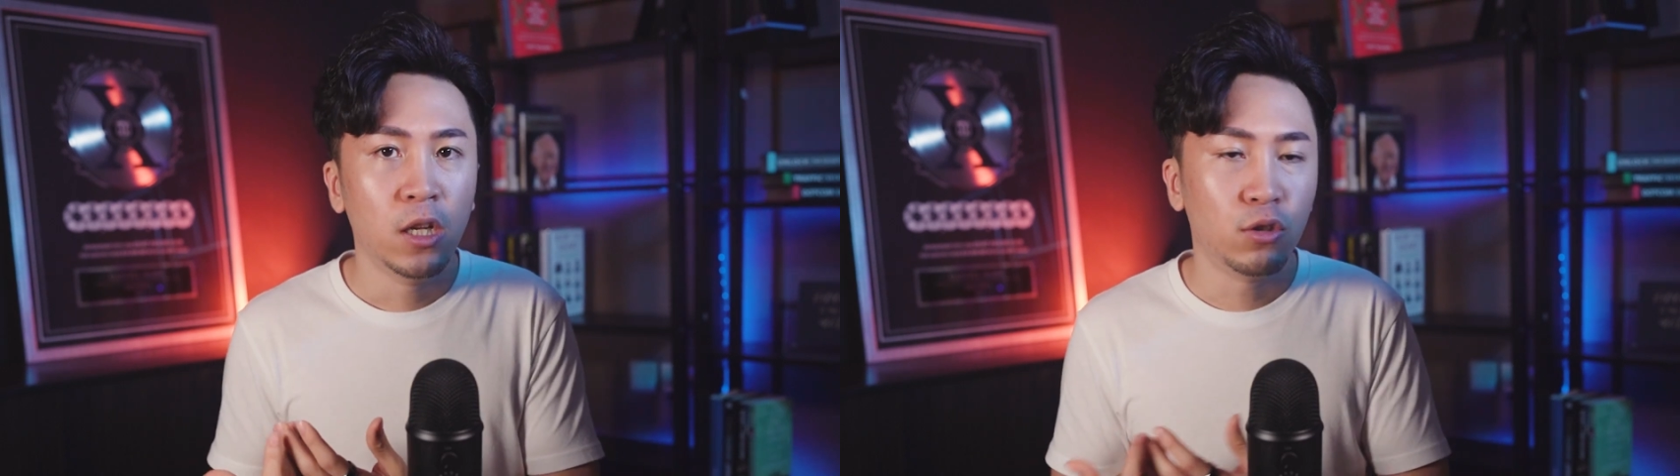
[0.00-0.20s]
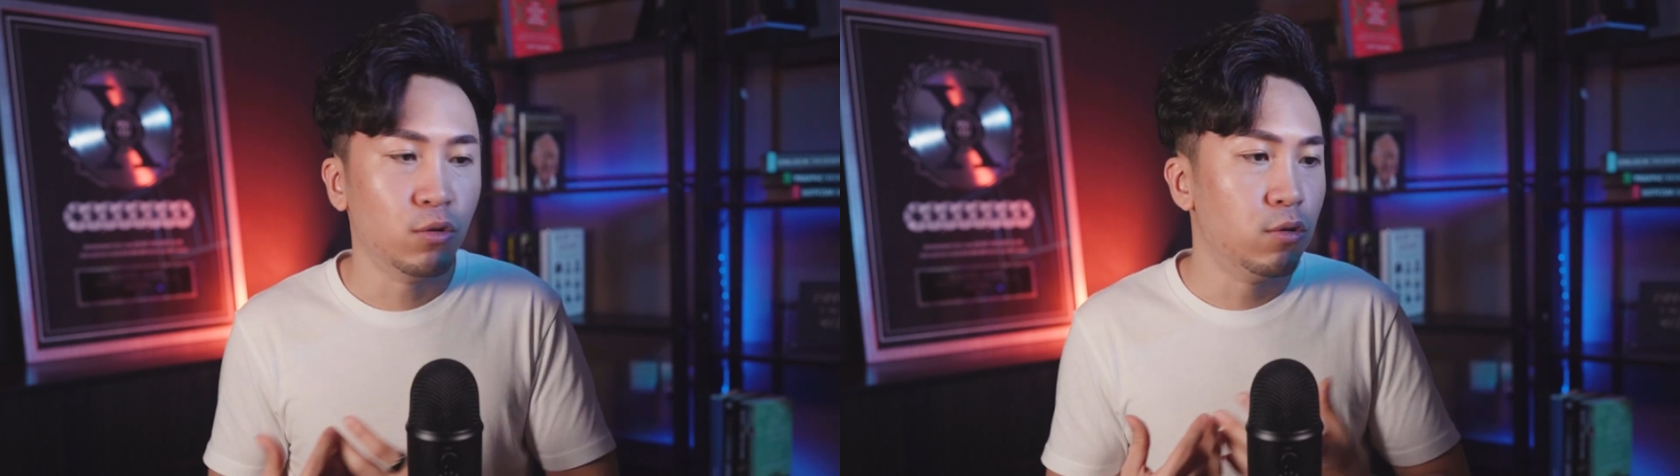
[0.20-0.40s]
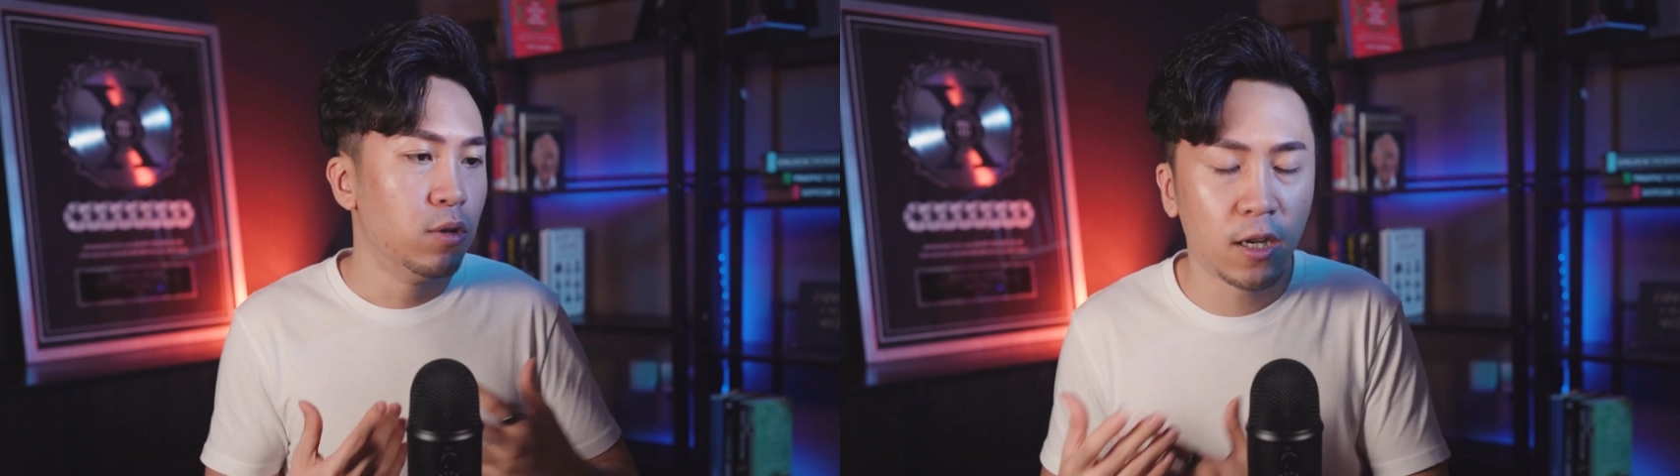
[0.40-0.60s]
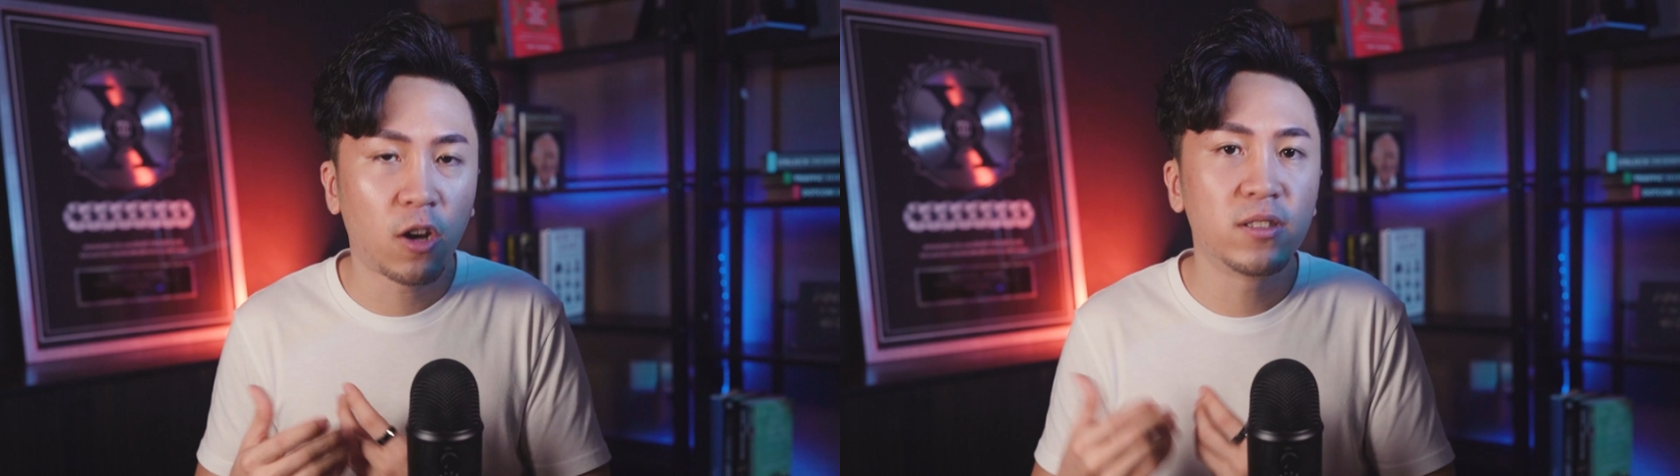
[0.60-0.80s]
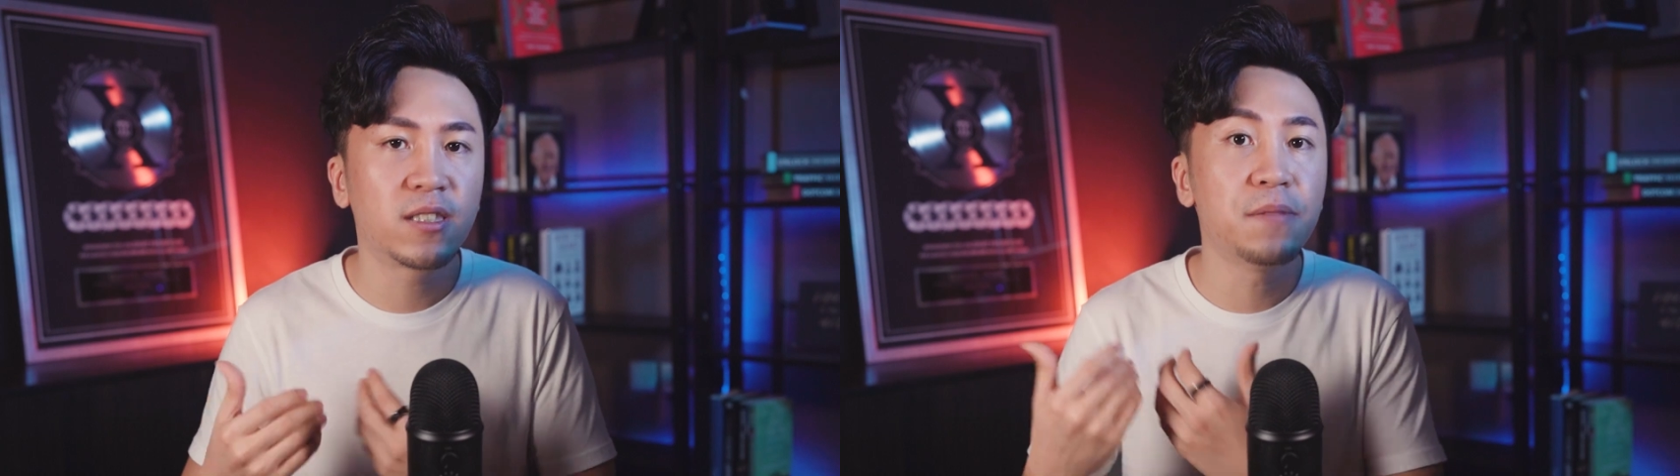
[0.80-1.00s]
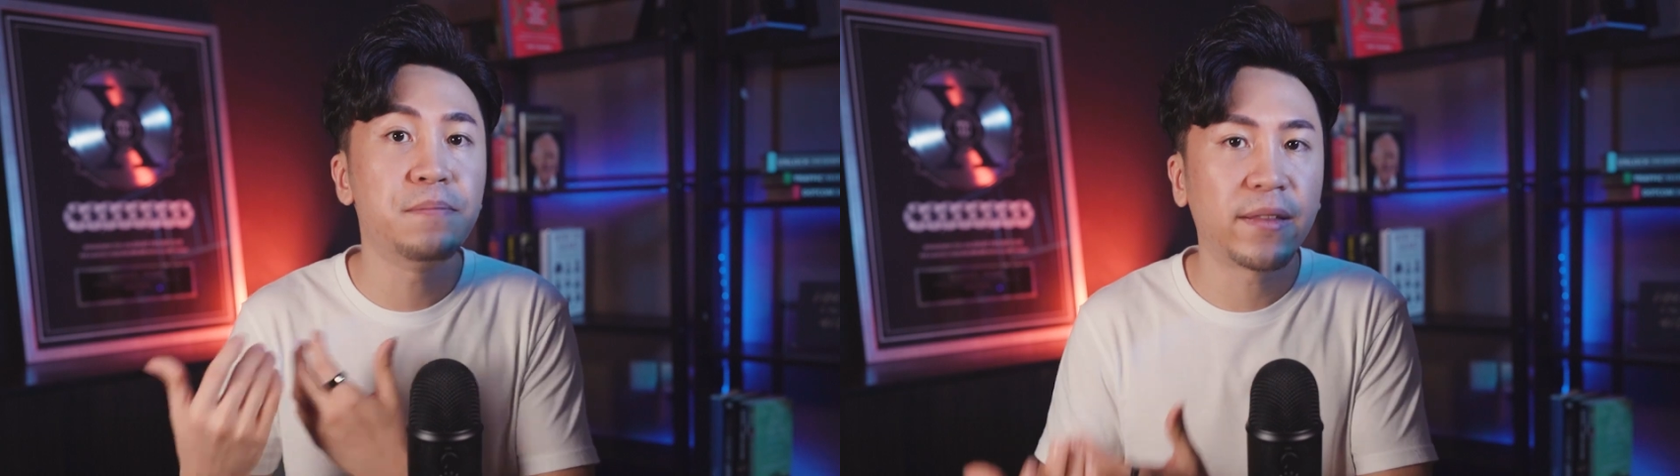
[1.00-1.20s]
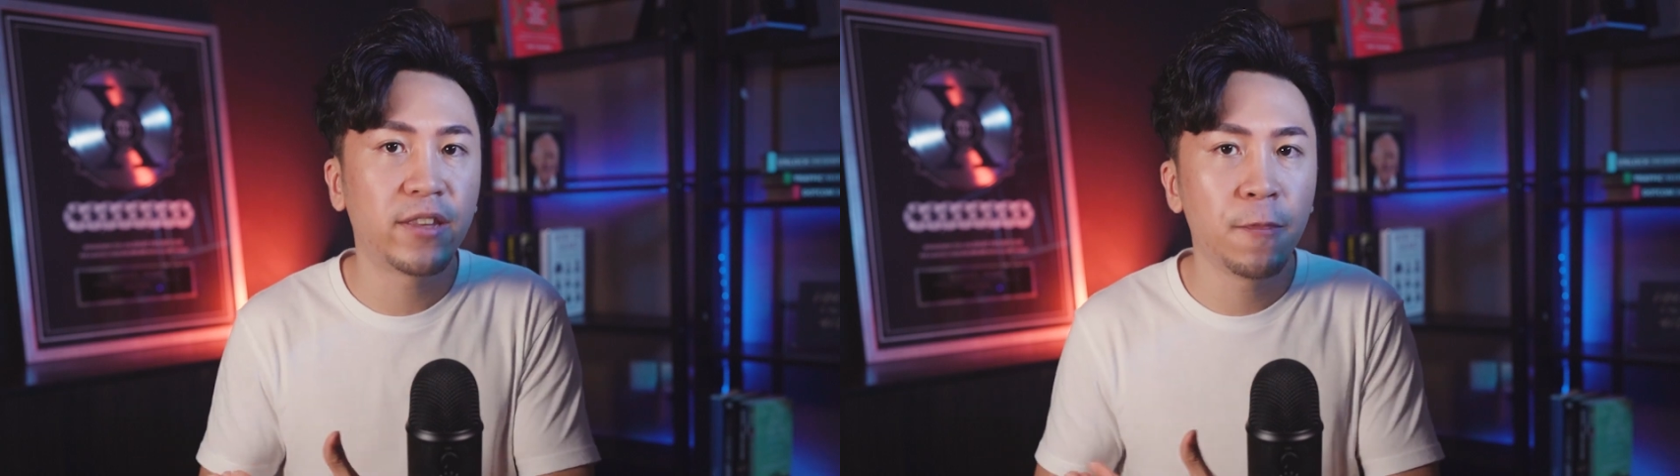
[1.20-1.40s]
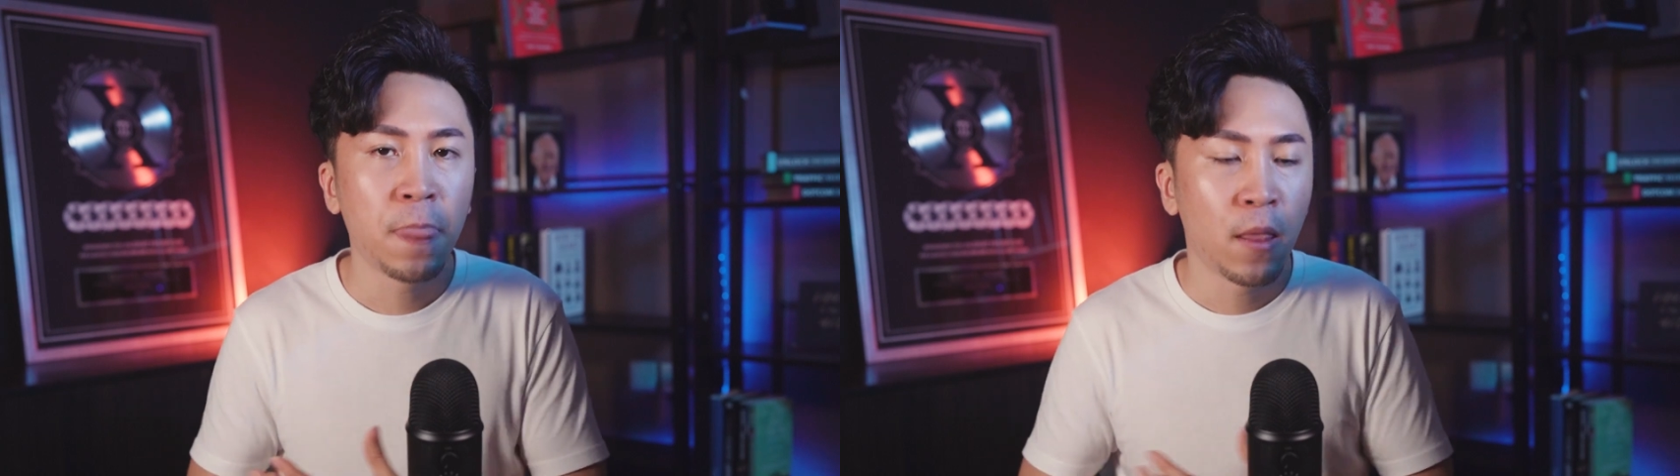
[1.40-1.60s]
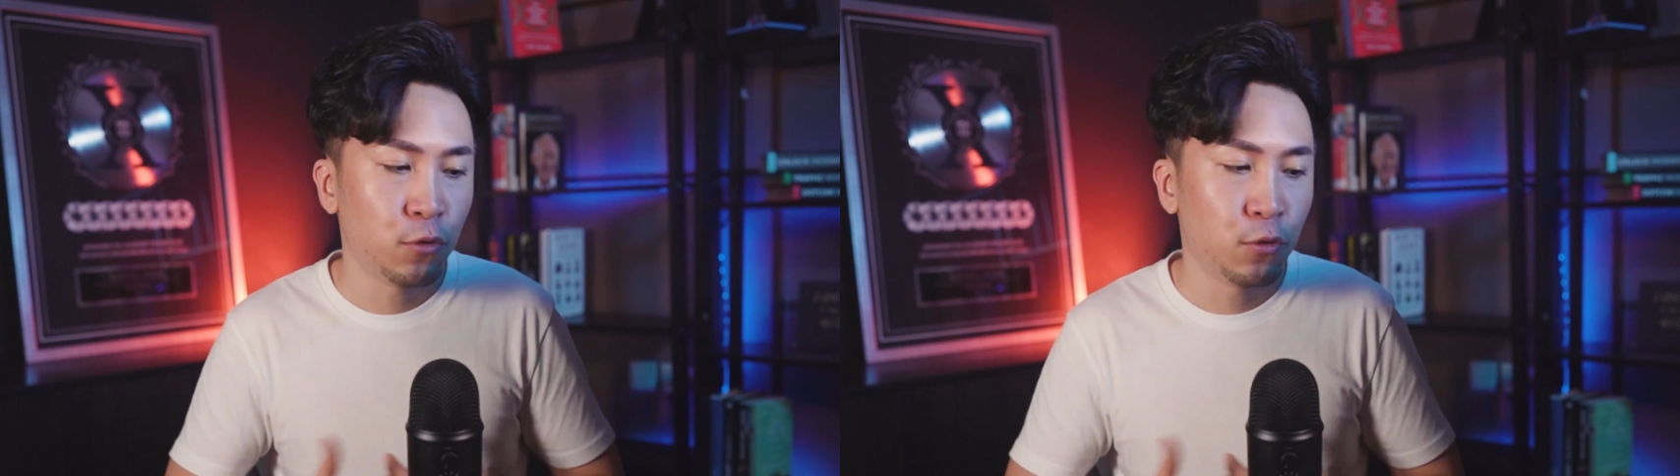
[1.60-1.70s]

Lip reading: to a consistent method